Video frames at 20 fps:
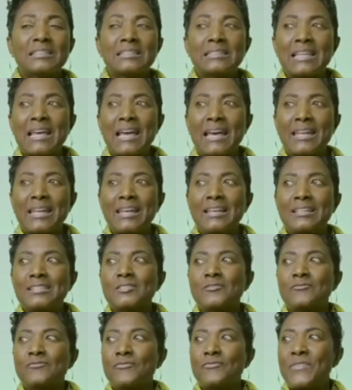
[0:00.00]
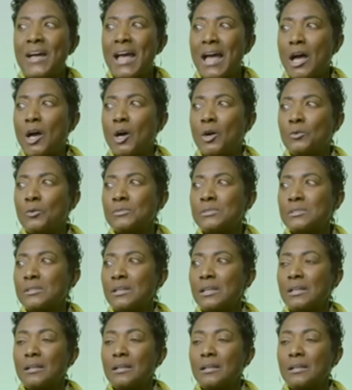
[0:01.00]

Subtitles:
that has found